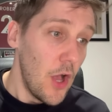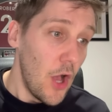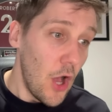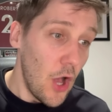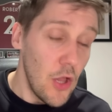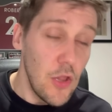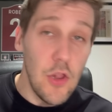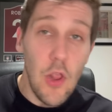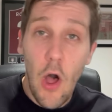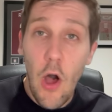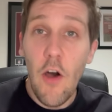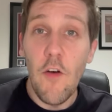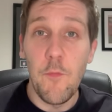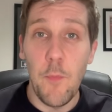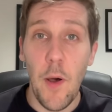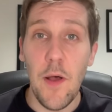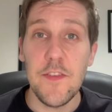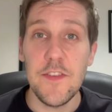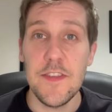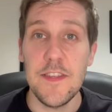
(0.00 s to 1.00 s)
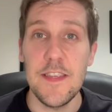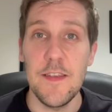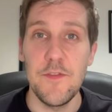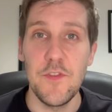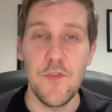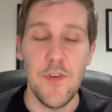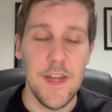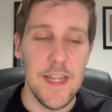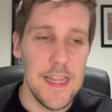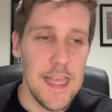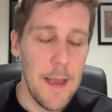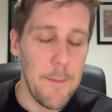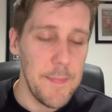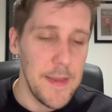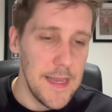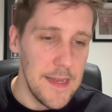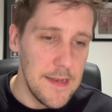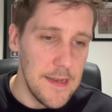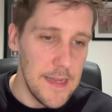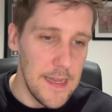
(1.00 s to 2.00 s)
a lot of positives, really. I
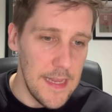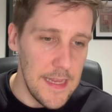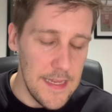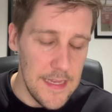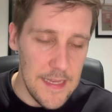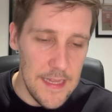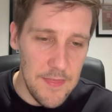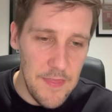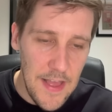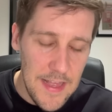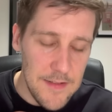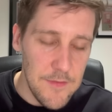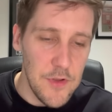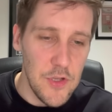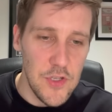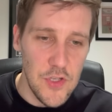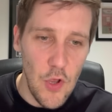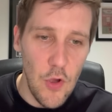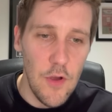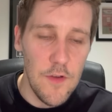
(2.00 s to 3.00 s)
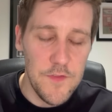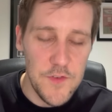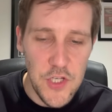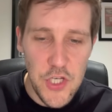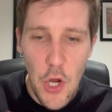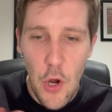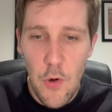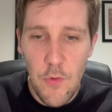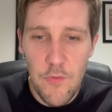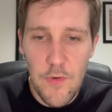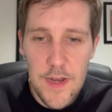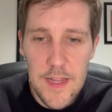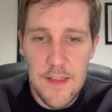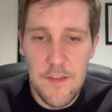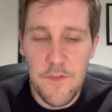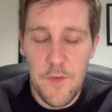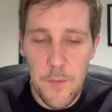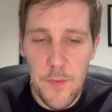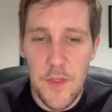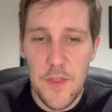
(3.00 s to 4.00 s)
mean, that sort of shown,
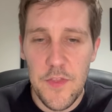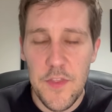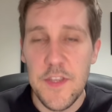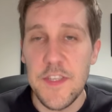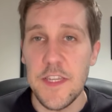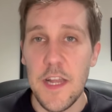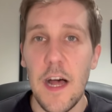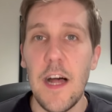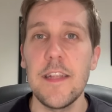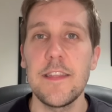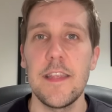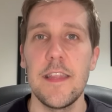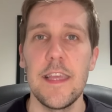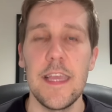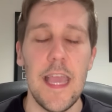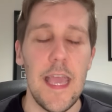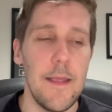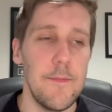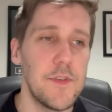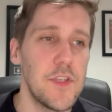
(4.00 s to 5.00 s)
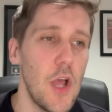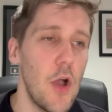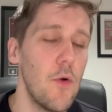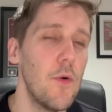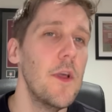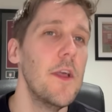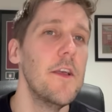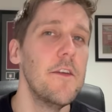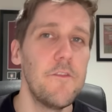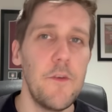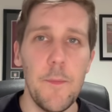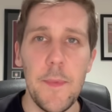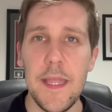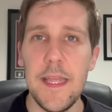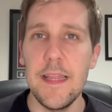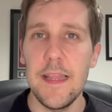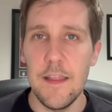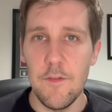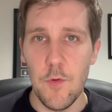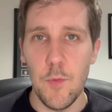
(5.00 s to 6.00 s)
really, from the start of the game. So, for
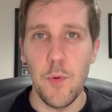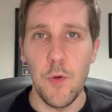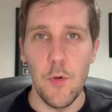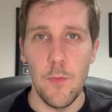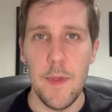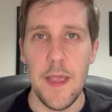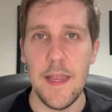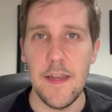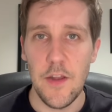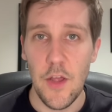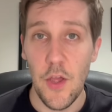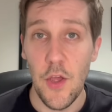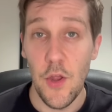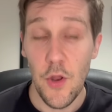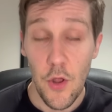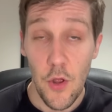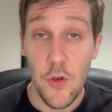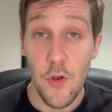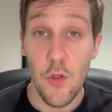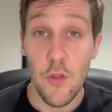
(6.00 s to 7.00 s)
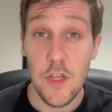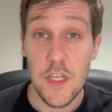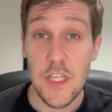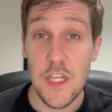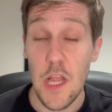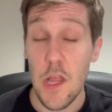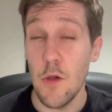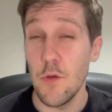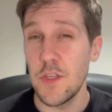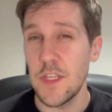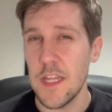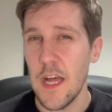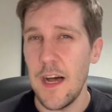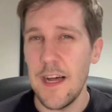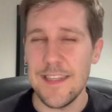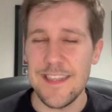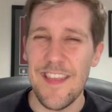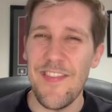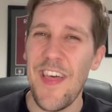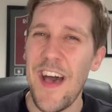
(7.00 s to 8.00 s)
me, Liverpool made another slow
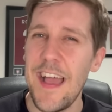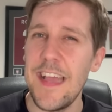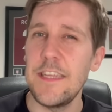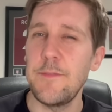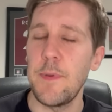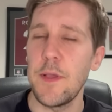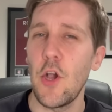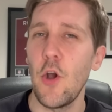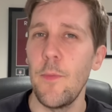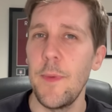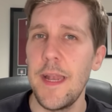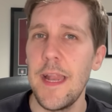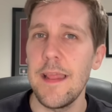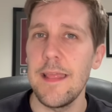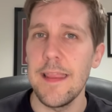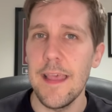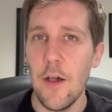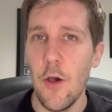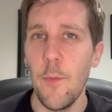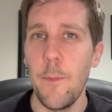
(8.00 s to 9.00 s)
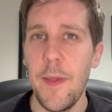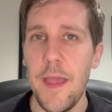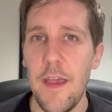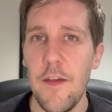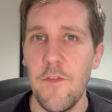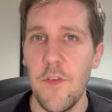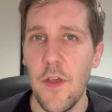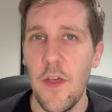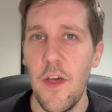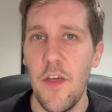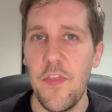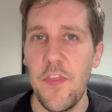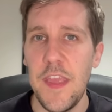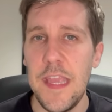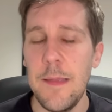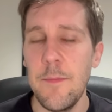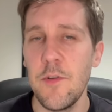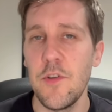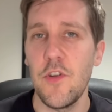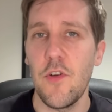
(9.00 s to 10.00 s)
start, and that is becoming a little bit of a
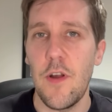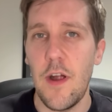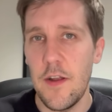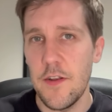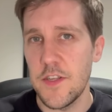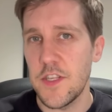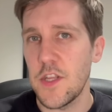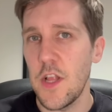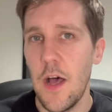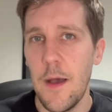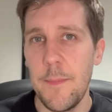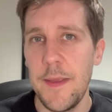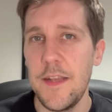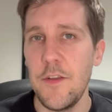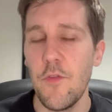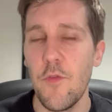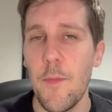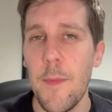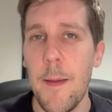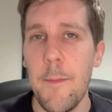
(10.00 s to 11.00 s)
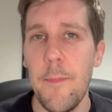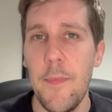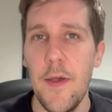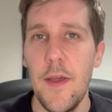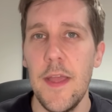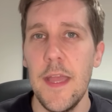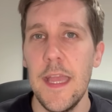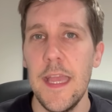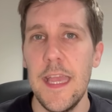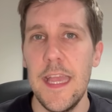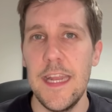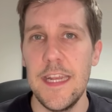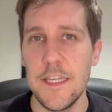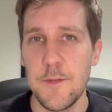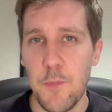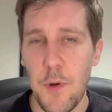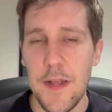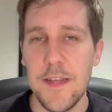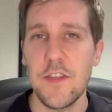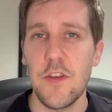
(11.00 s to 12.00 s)
theme under Arne Slot. I mean, you remember in
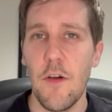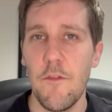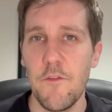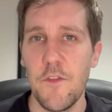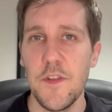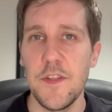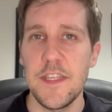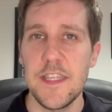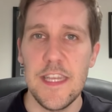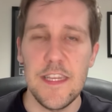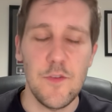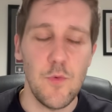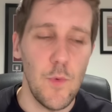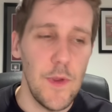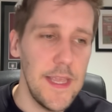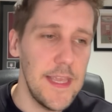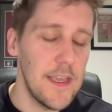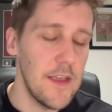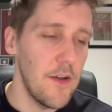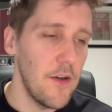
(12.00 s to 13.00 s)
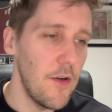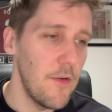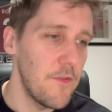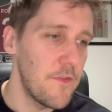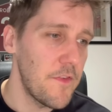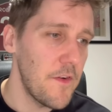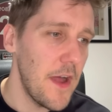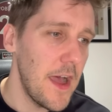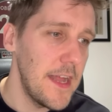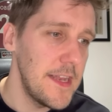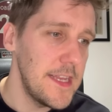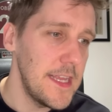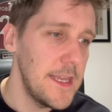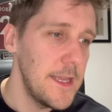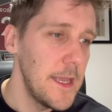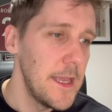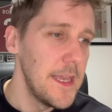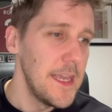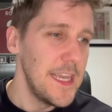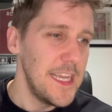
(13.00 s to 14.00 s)
his press conference this week on
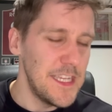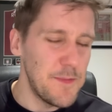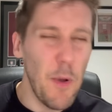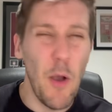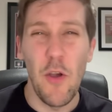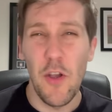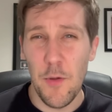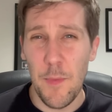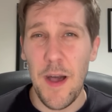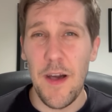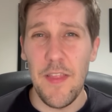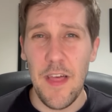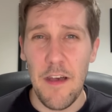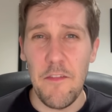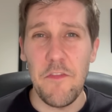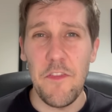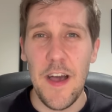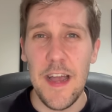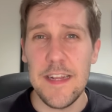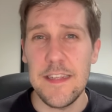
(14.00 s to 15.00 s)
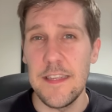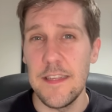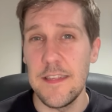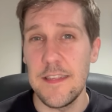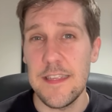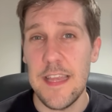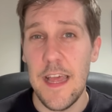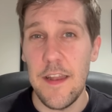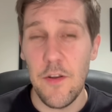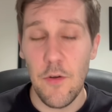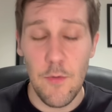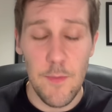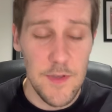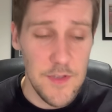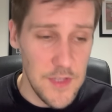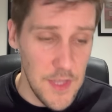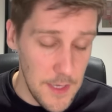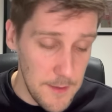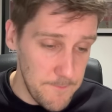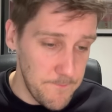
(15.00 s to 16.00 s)
Friday, he spoke about that fact and said
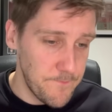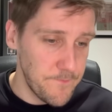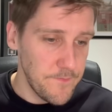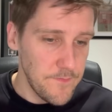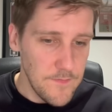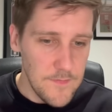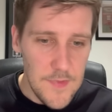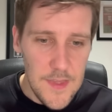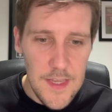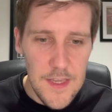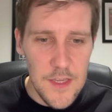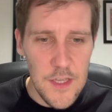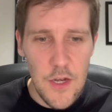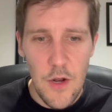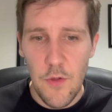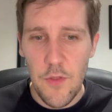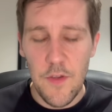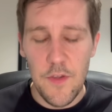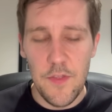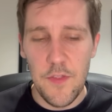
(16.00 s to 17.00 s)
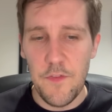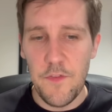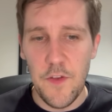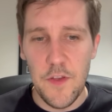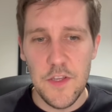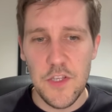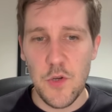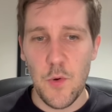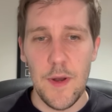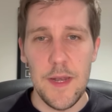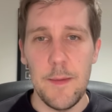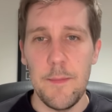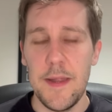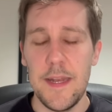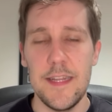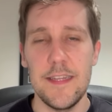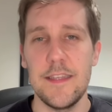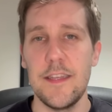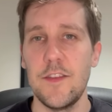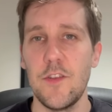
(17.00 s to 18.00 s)
almost that, you know, the first 20
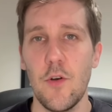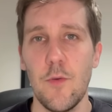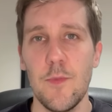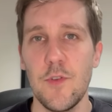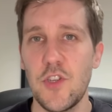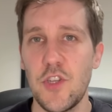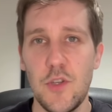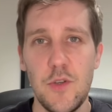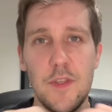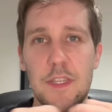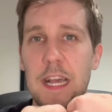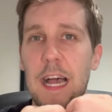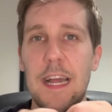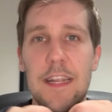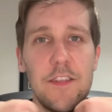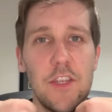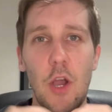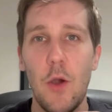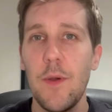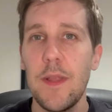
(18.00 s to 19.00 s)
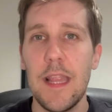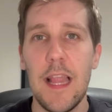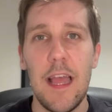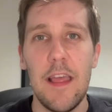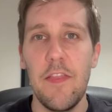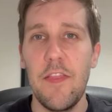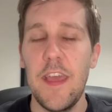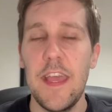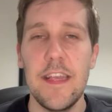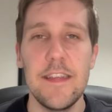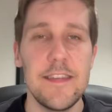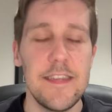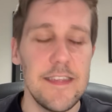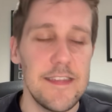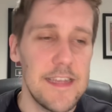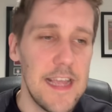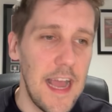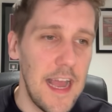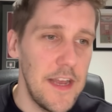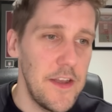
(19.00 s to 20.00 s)
minutes is almost two sides going like this.
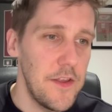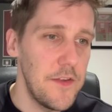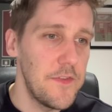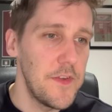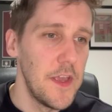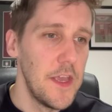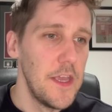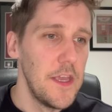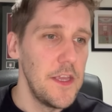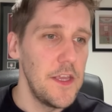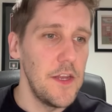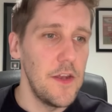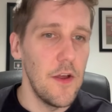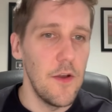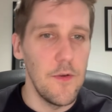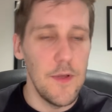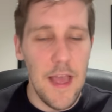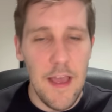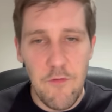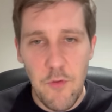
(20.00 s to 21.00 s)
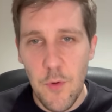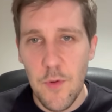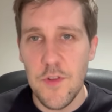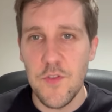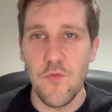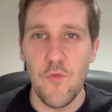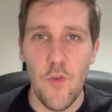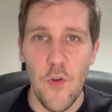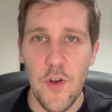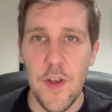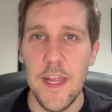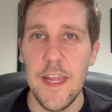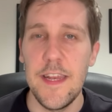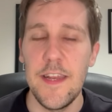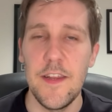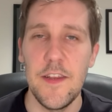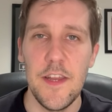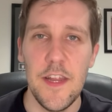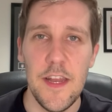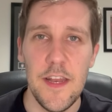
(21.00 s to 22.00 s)
It's kind of, you know, everyone's
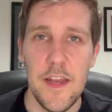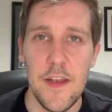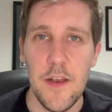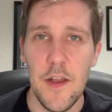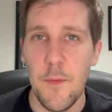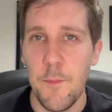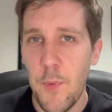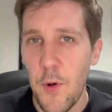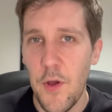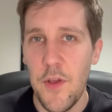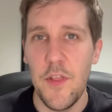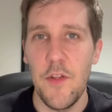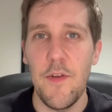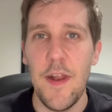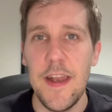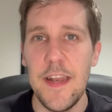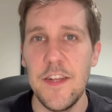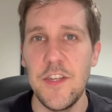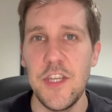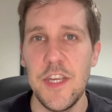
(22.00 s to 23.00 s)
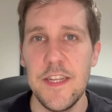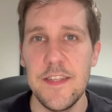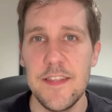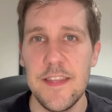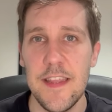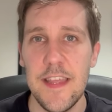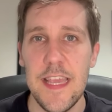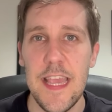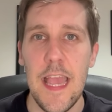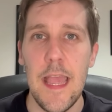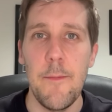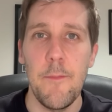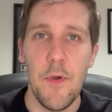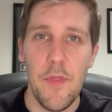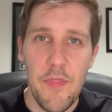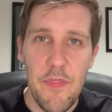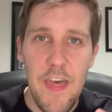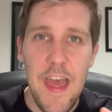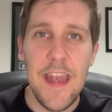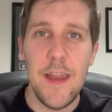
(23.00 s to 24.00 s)
running and putting their energy into the game,
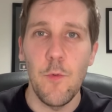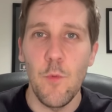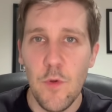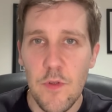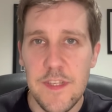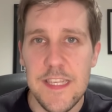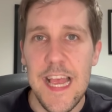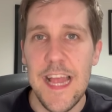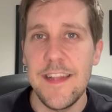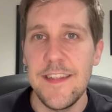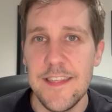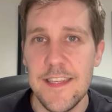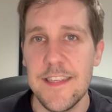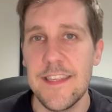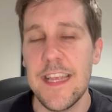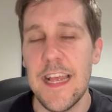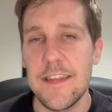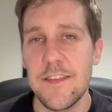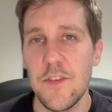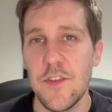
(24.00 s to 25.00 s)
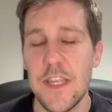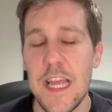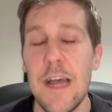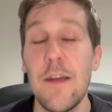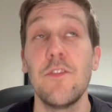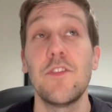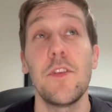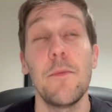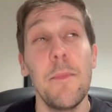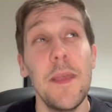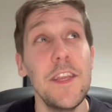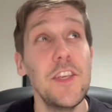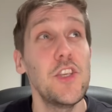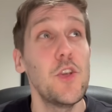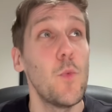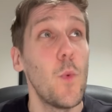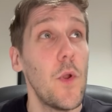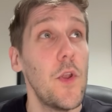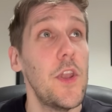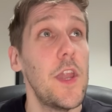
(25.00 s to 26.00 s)
but then it will tend to settle down. So it makes
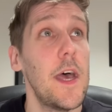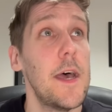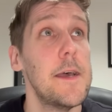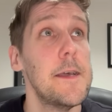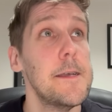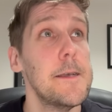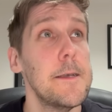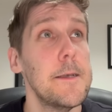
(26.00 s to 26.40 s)
you wonder,